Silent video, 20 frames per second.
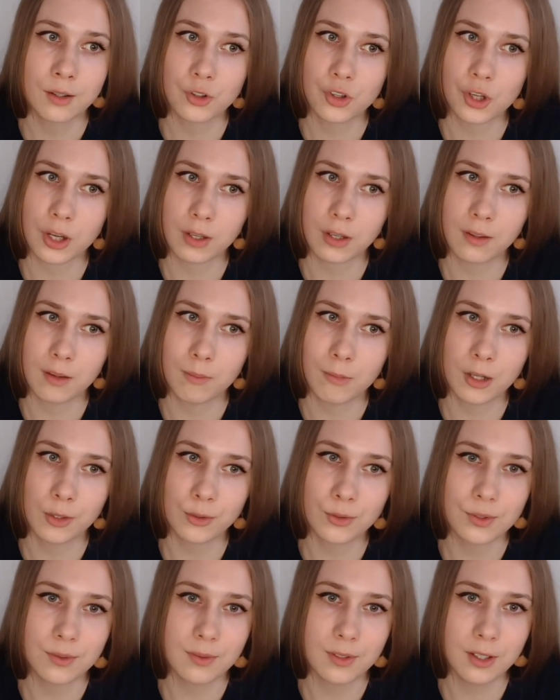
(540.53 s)
check them out
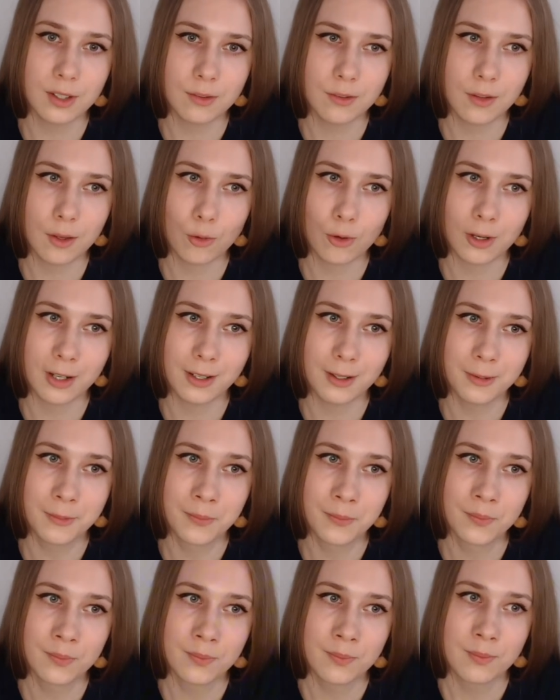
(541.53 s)
in the UI.
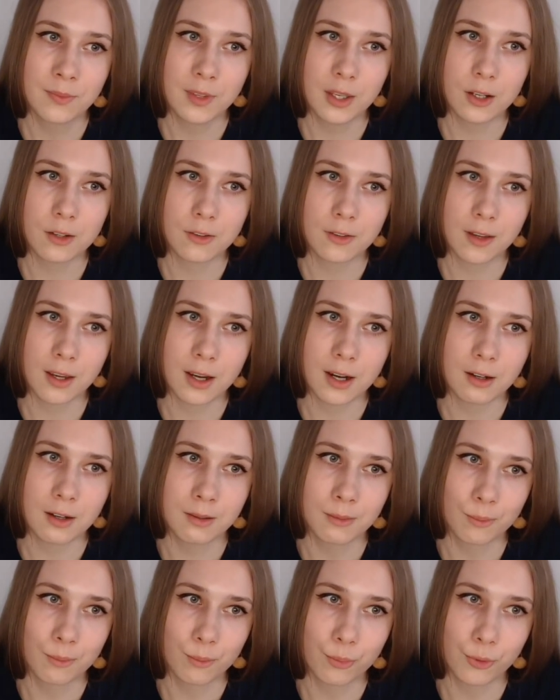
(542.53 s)
Here they are,
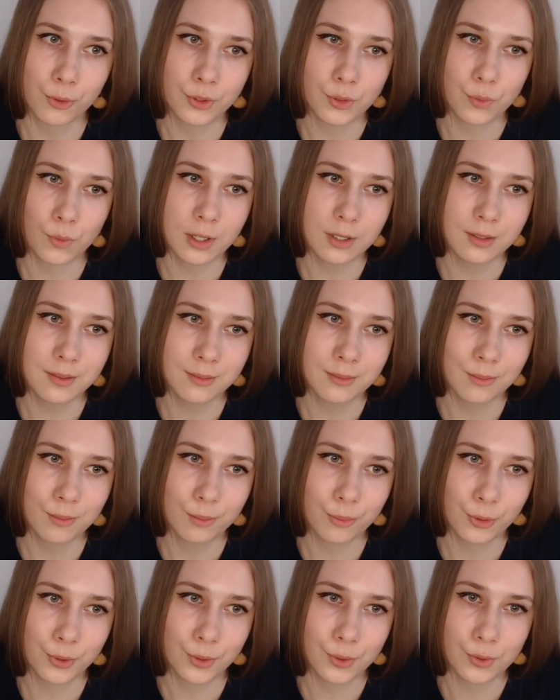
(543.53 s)
point 1,
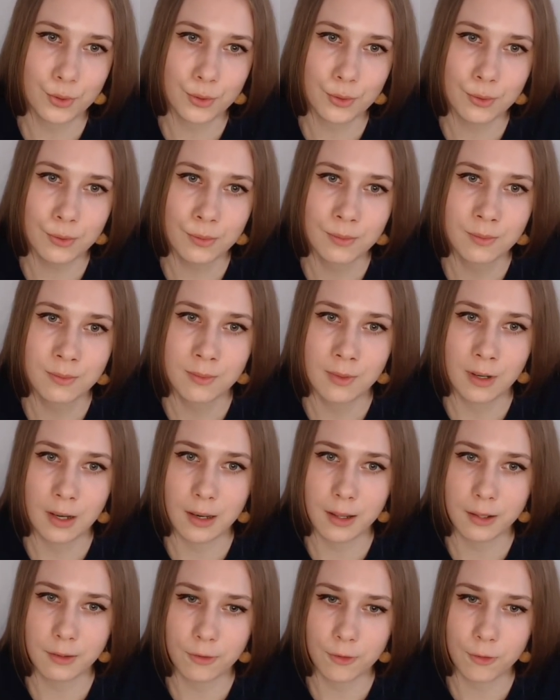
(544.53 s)
point 2,
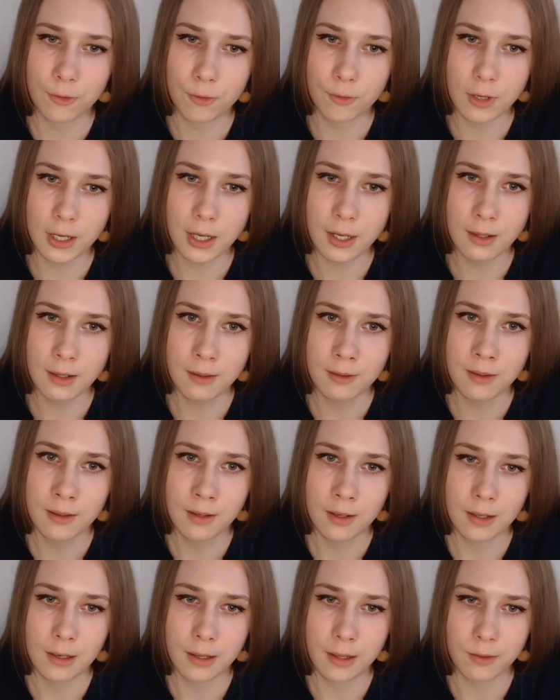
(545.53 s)
length 3,
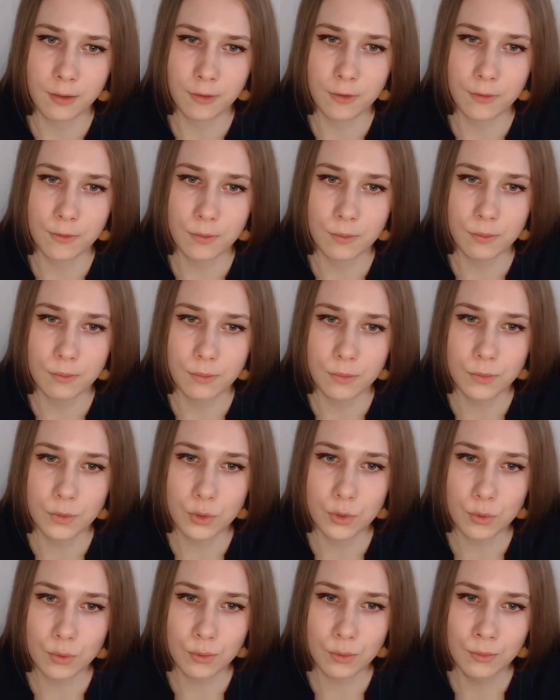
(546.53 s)
length
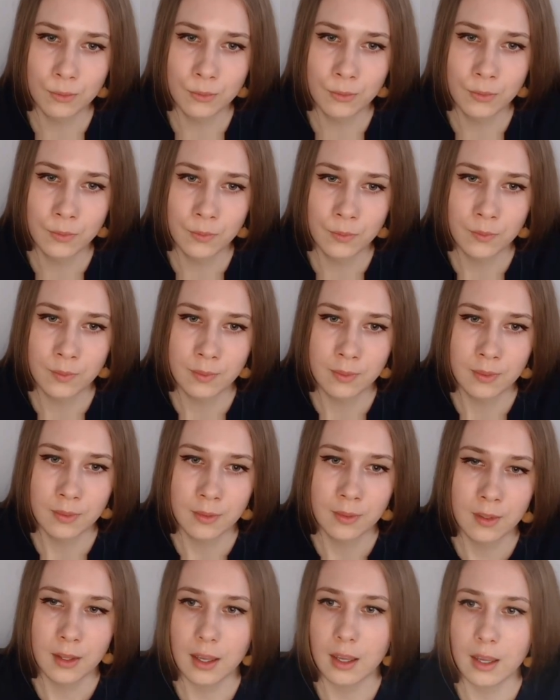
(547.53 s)
2.
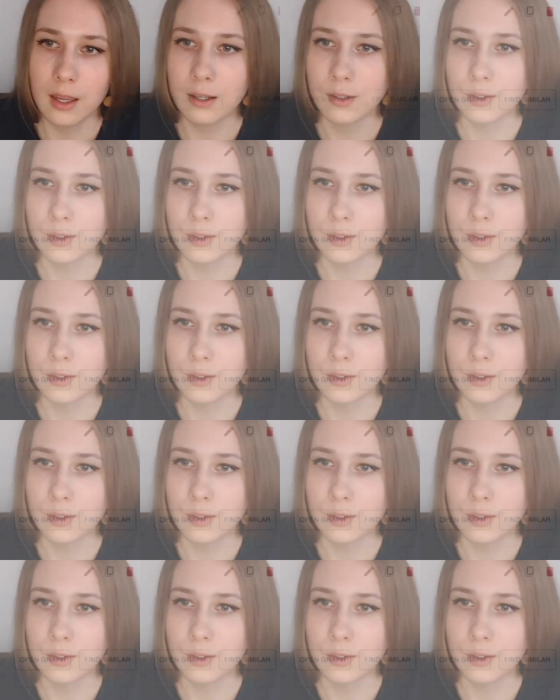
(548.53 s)
And